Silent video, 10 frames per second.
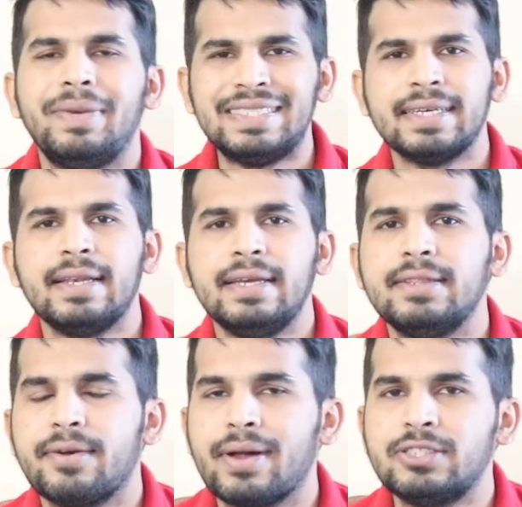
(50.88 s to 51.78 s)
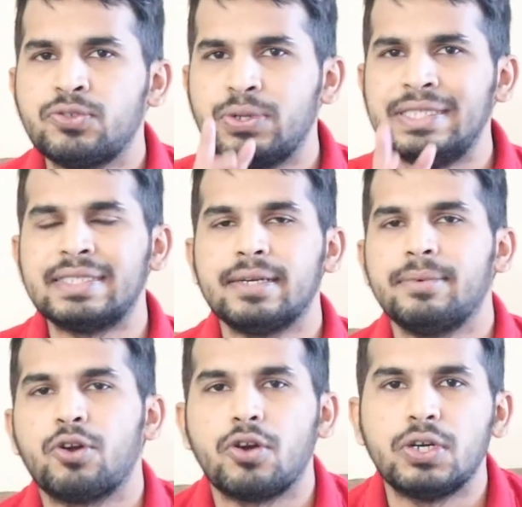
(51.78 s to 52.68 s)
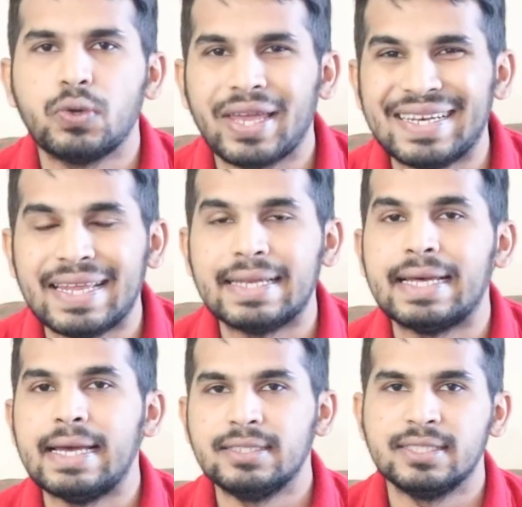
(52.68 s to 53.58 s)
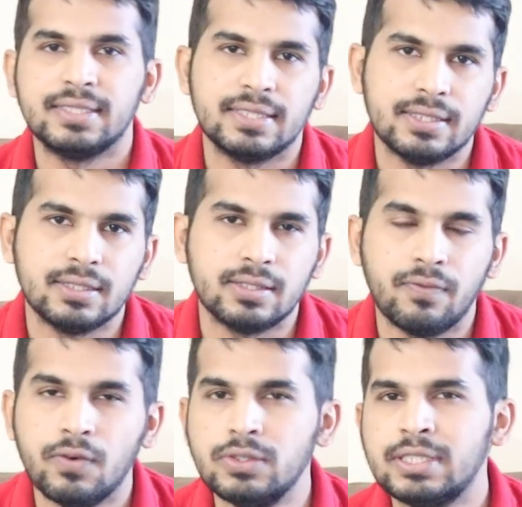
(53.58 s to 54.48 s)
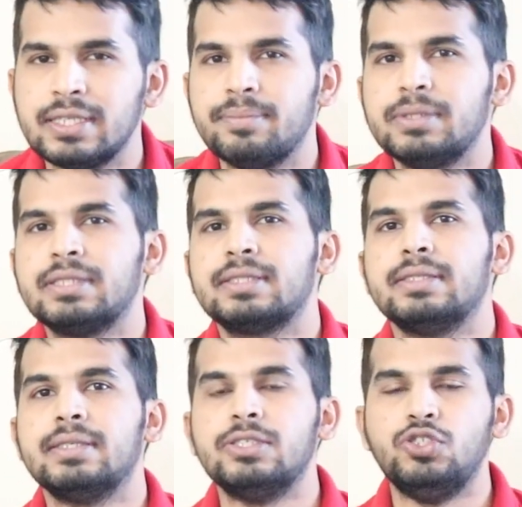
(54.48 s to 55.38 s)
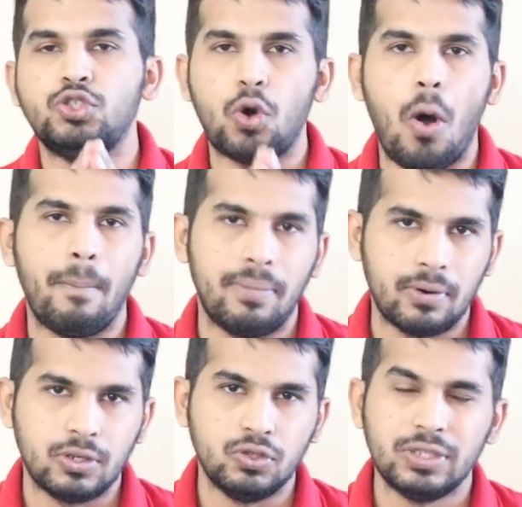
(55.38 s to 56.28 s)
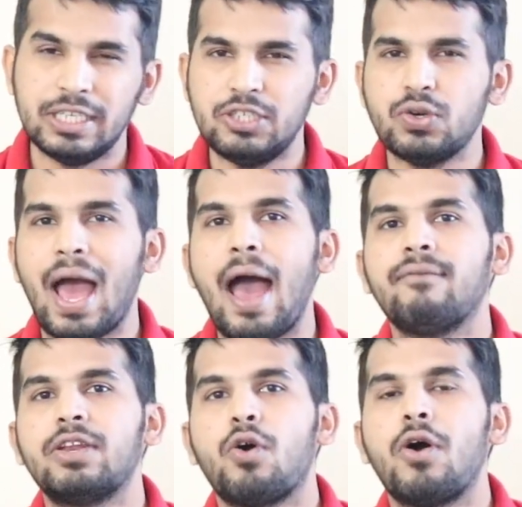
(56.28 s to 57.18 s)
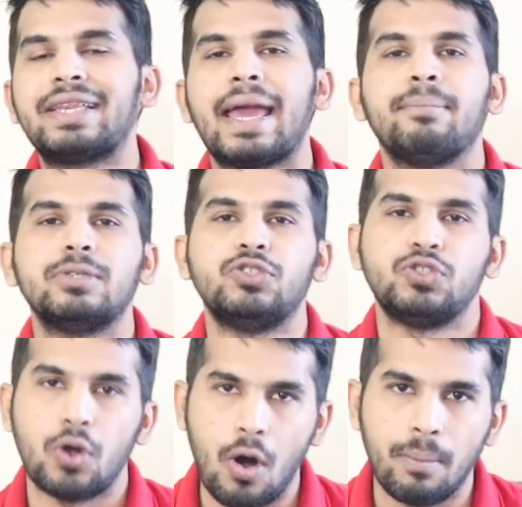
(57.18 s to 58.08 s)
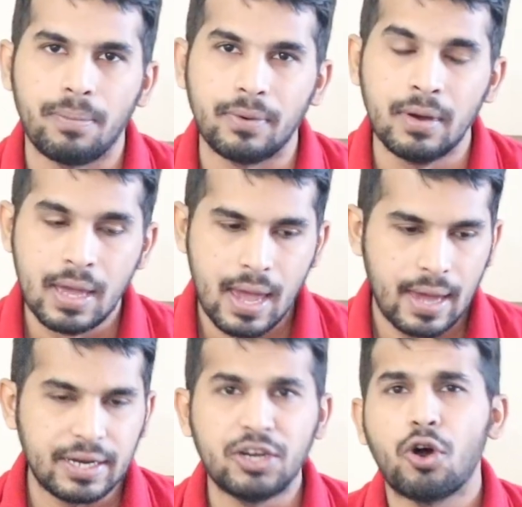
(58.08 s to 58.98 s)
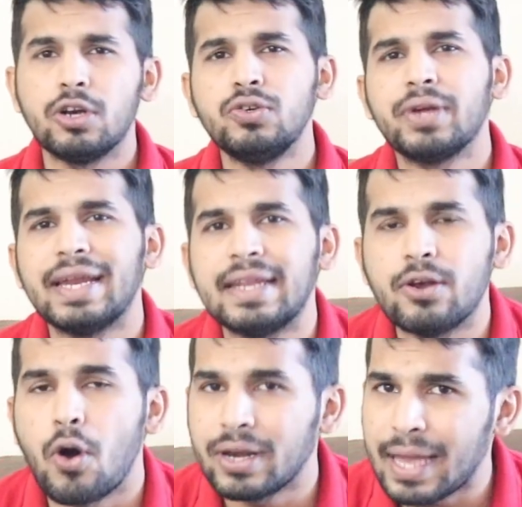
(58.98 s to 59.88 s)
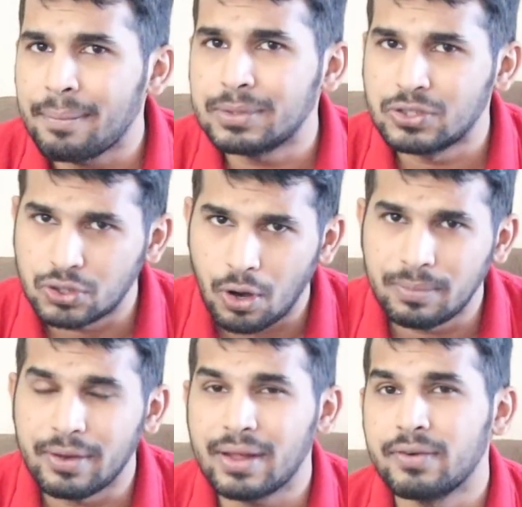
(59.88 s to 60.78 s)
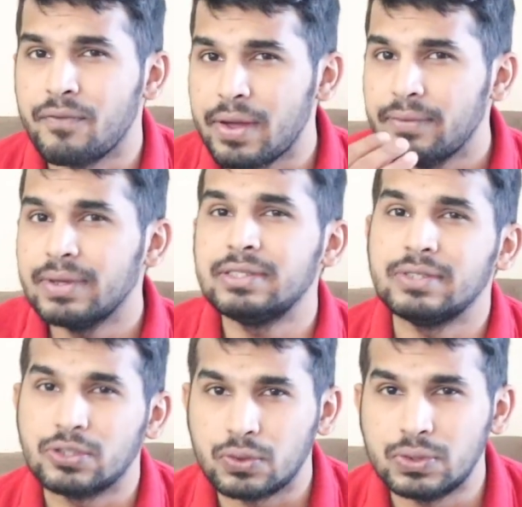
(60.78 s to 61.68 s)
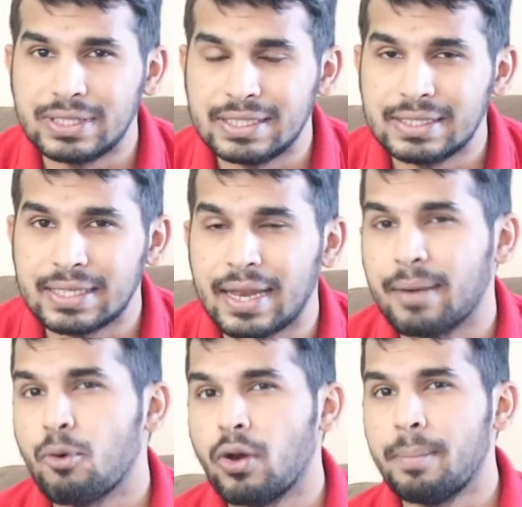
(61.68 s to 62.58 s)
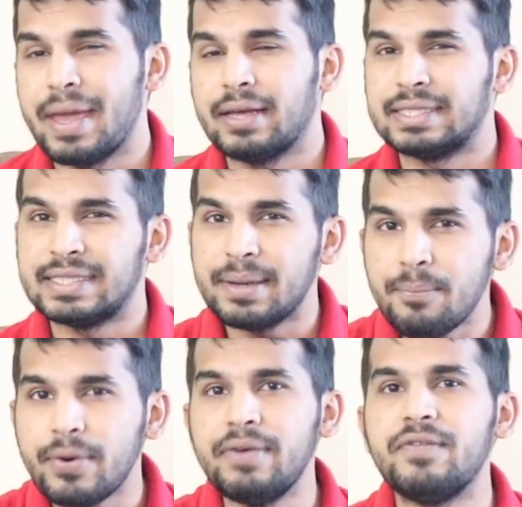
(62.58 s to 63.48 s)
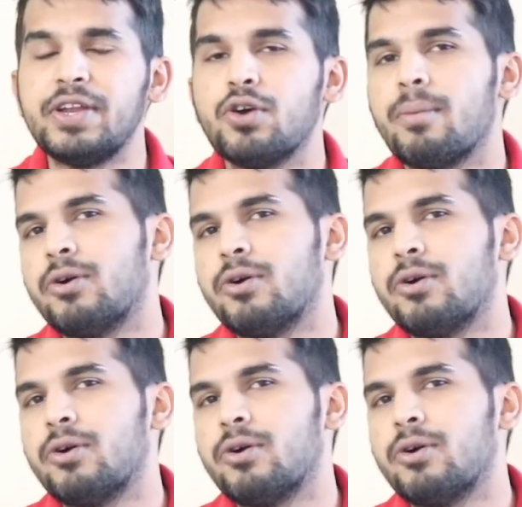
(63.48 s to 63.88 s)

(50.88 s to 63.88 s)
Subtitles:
basically there are three steps in order to get an SSN. The first step is the job. You need to have an on-campus job, and in order to get an on-campus job there are the various resources, and I'm gonna make a separate video